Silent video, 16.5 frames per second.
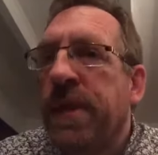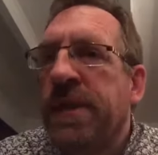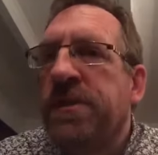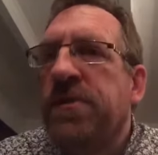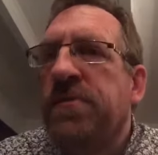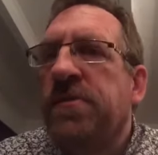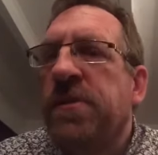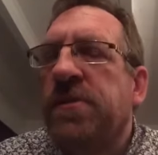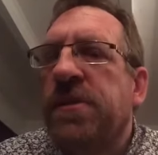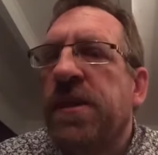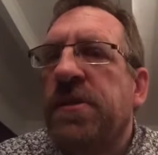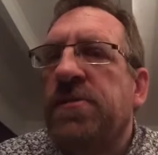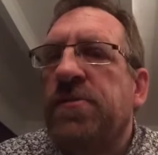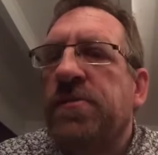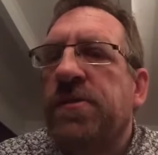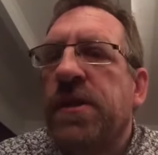use the
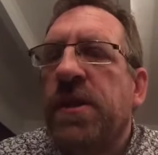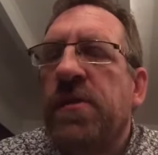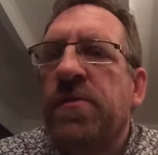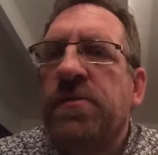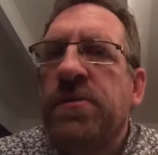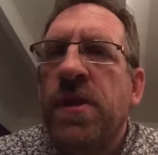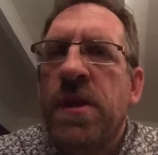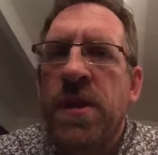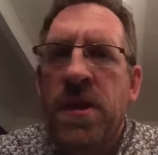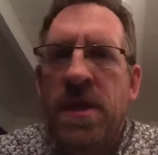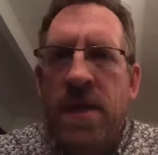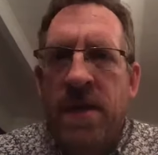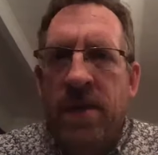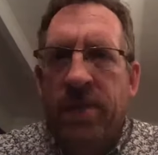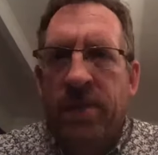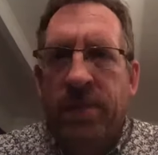essential skills.
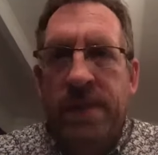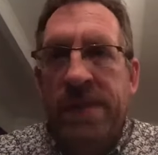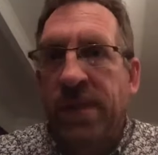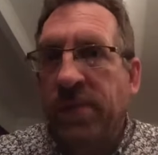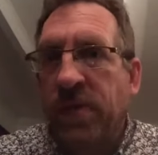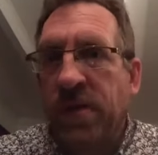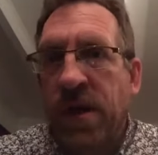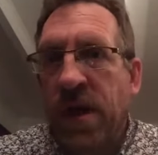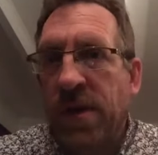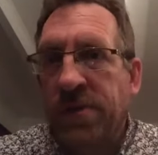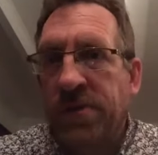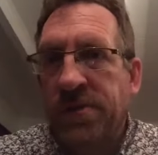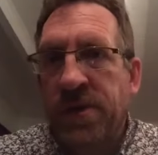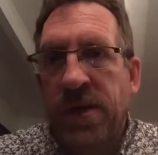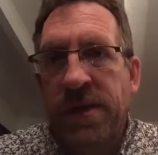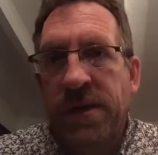Please have a look at our
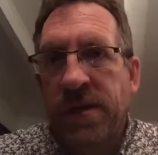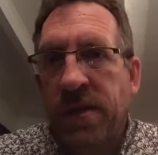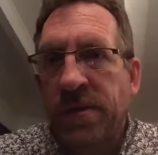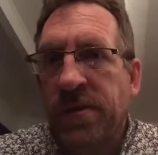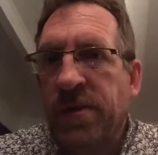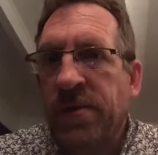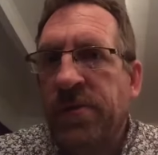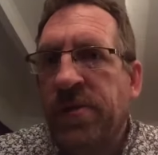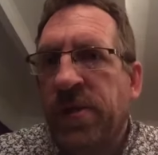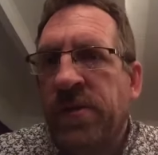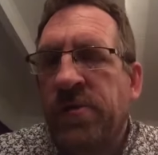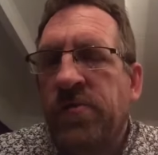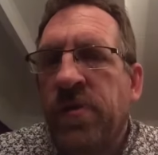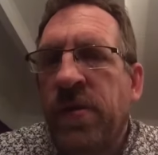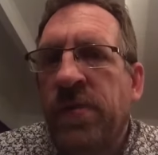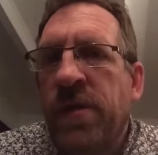site, our new
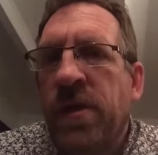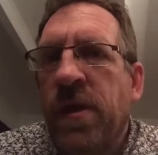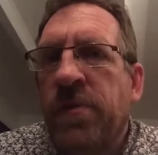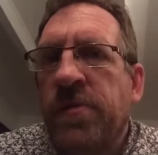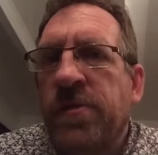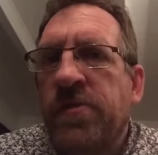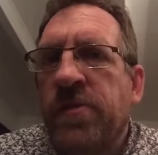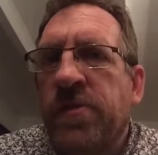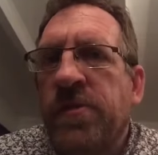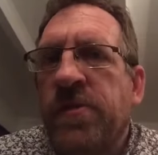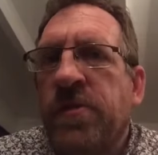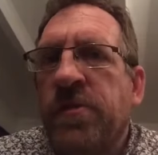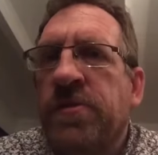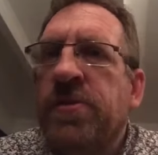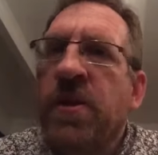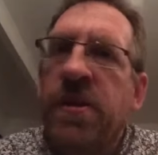site,
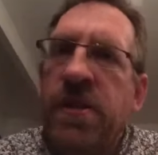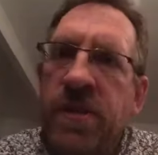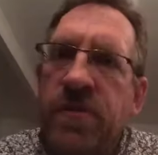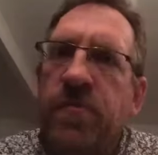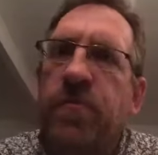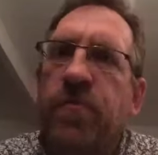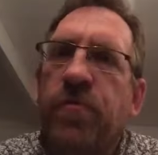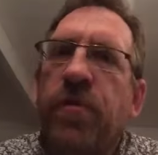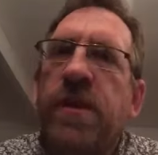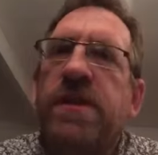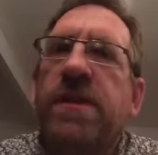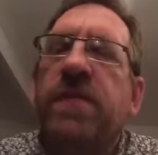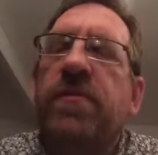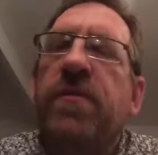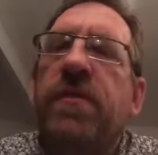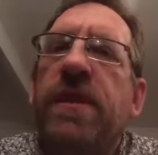driving-instructor.site. There's some free
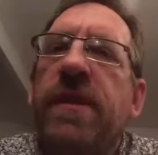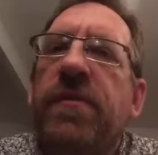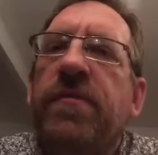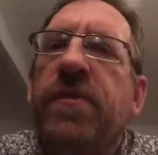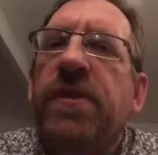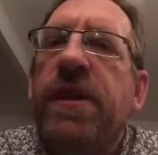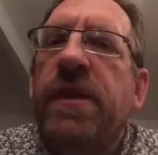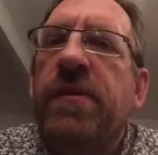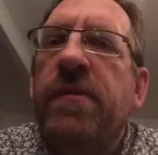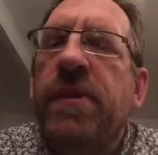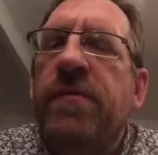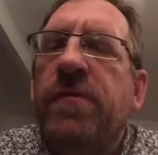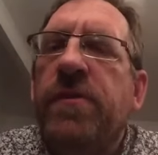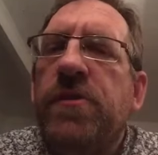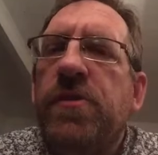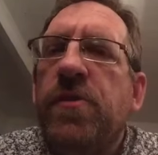stuff on there for theory,
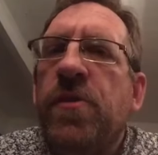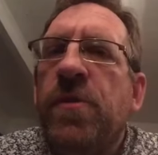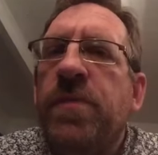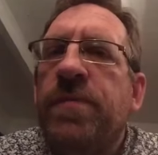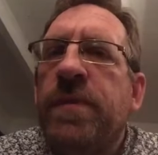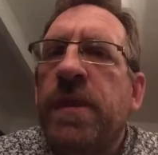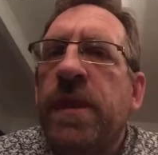for sure.